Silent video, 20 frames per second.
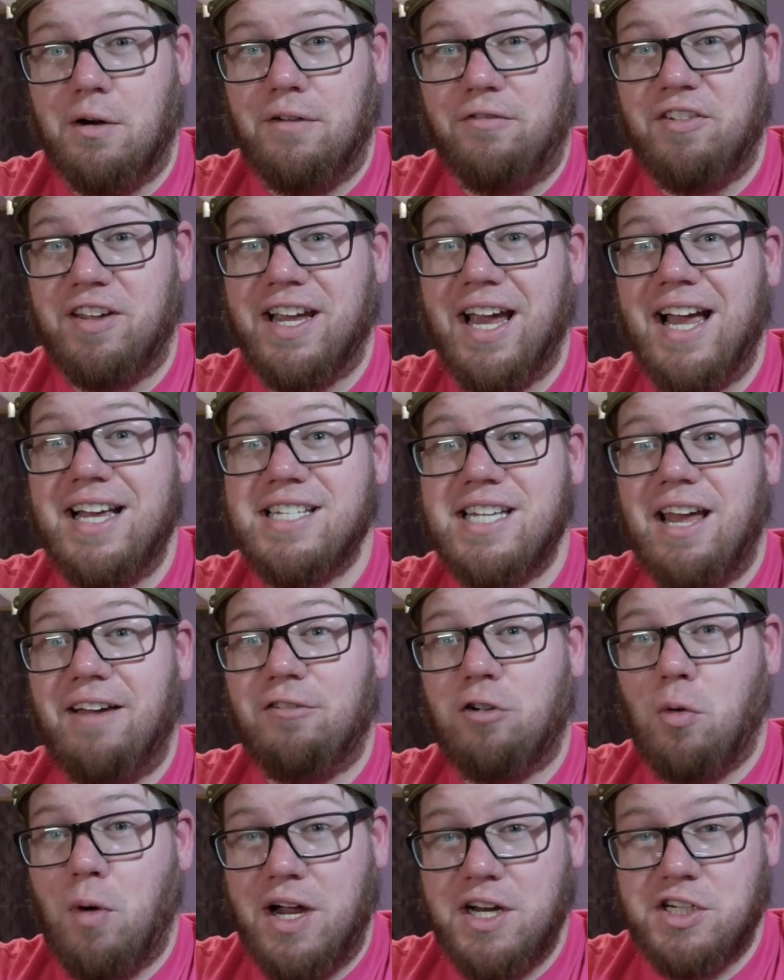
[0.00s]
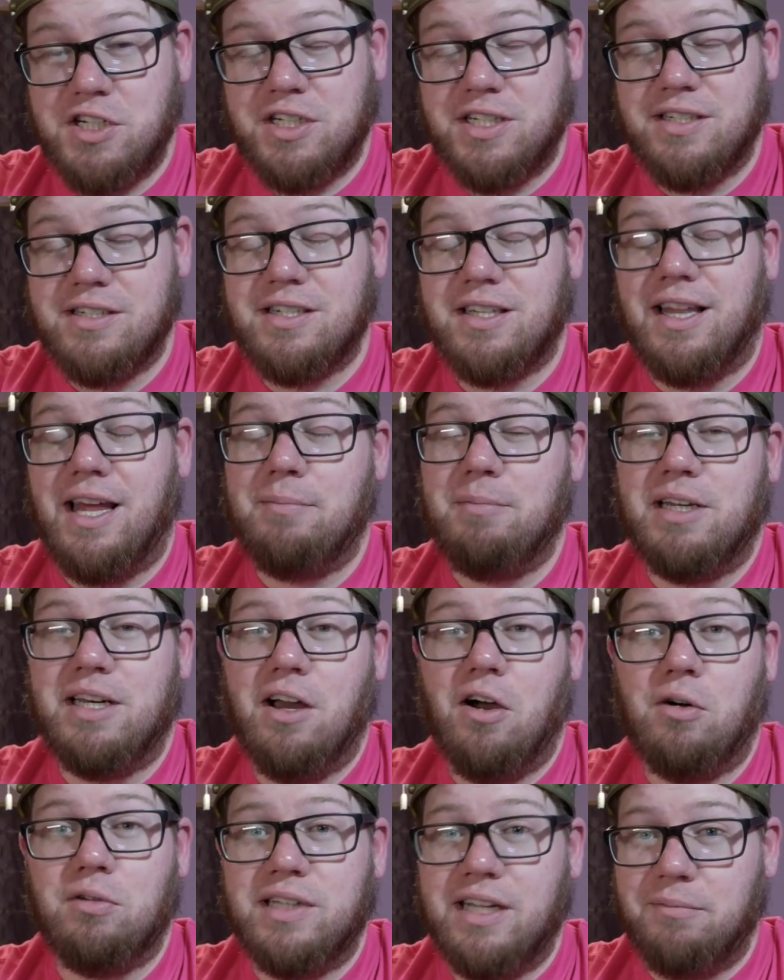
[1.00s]
If you guys have questions, let me
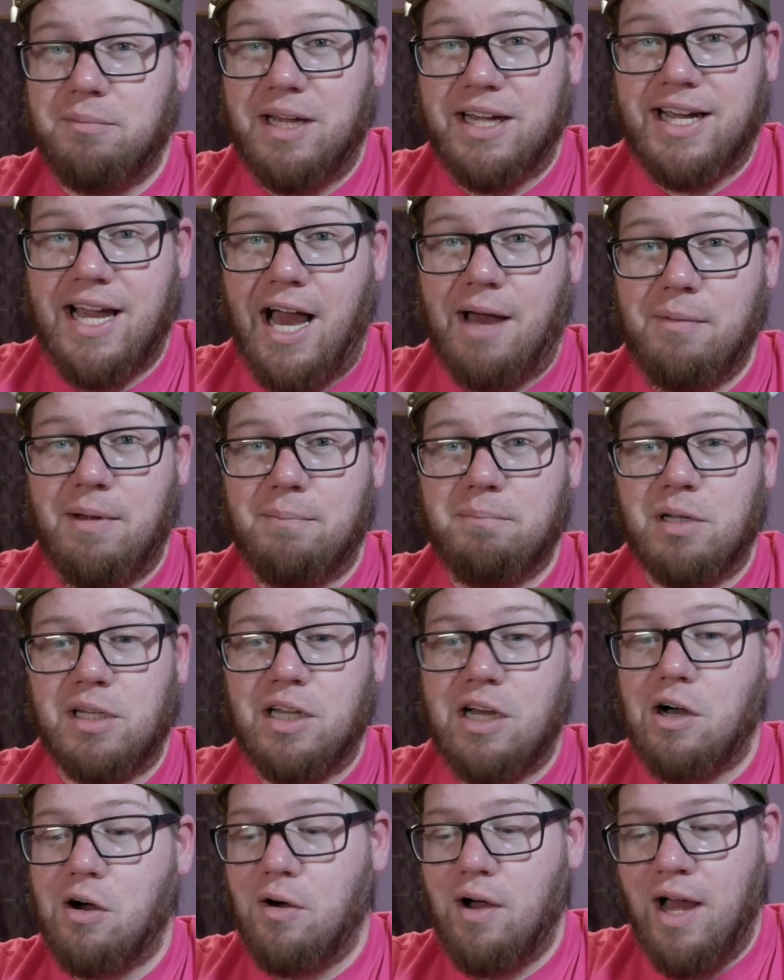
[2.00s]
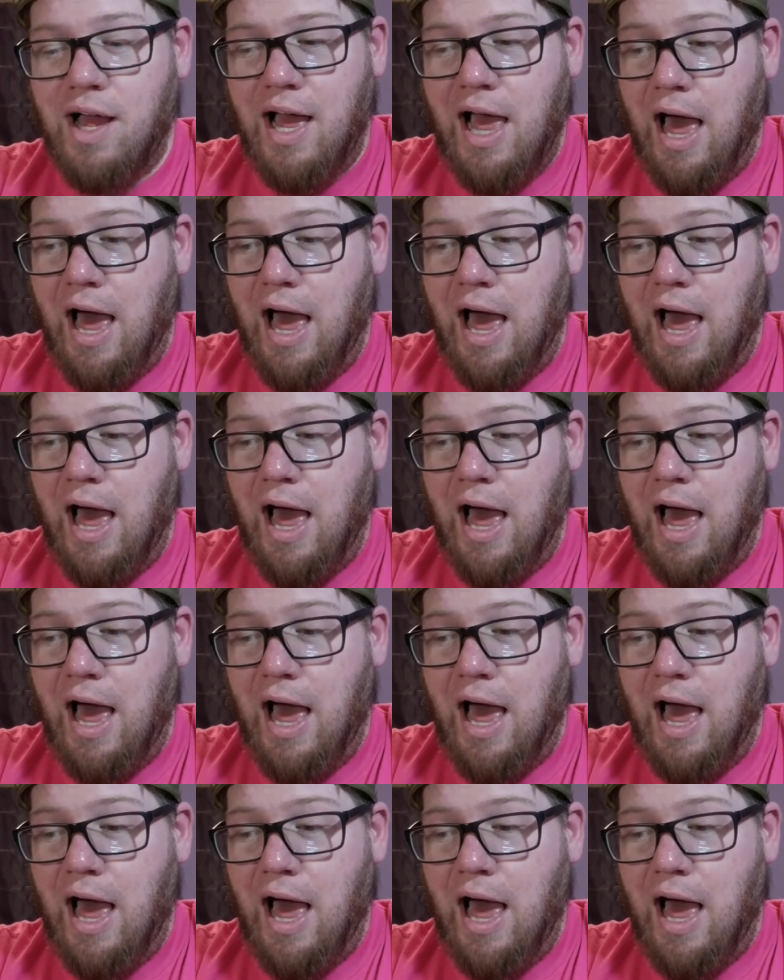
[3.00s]
know. Leave me a comment below.